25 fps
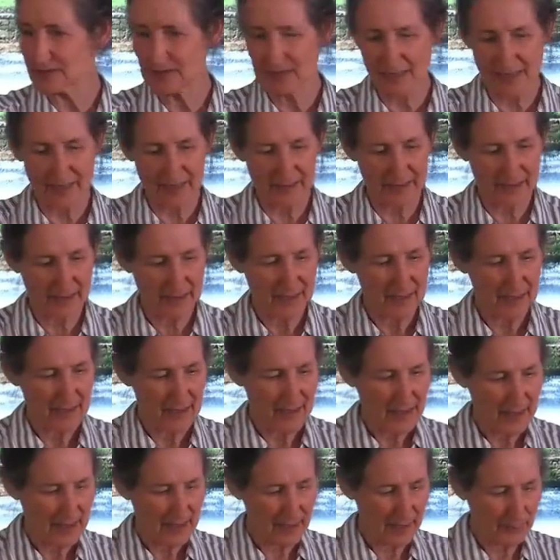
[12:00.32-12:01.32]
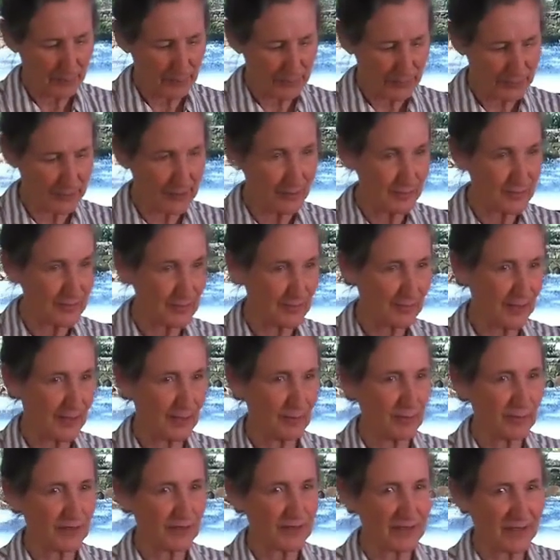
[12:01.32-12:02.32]
a day and put them to
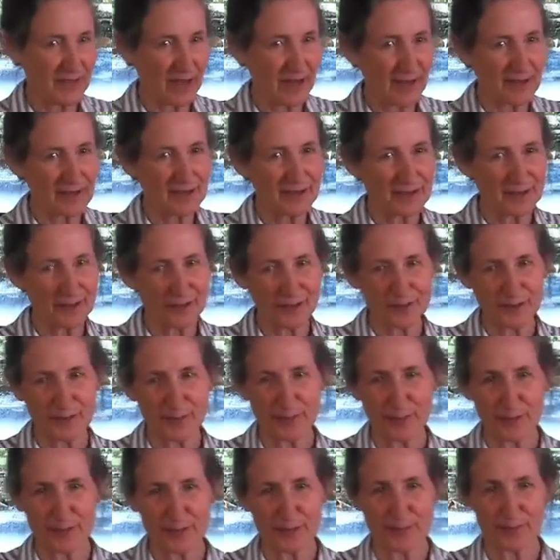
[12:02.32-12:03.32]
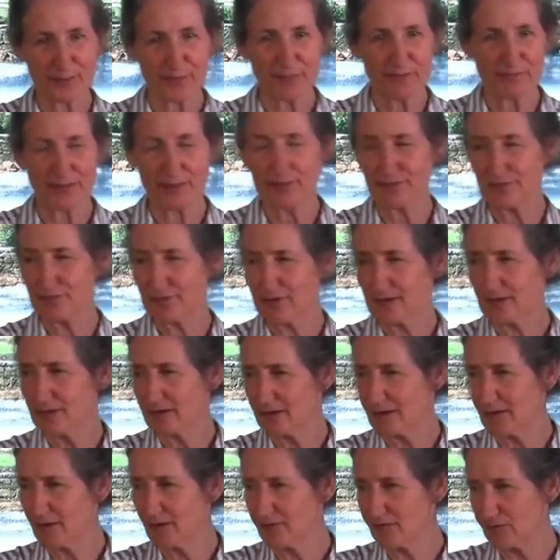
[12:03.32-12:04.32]
bed with the onion on the bottom of their
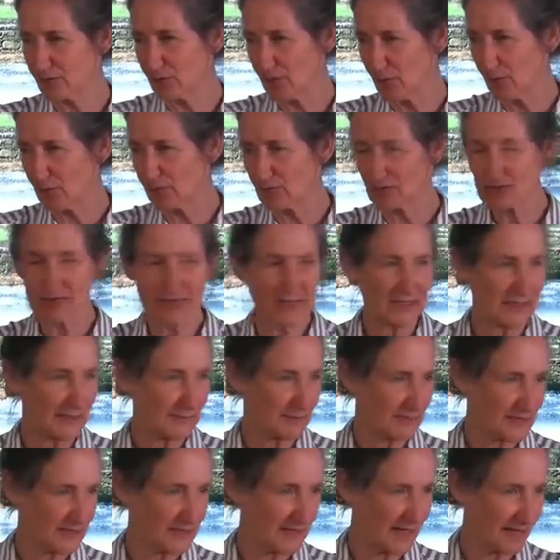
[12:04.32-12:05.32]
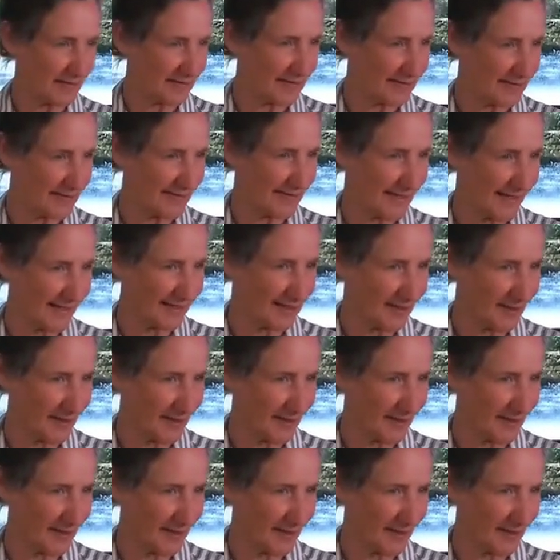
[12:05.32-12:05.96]
feet, and everyone will sleep soundly that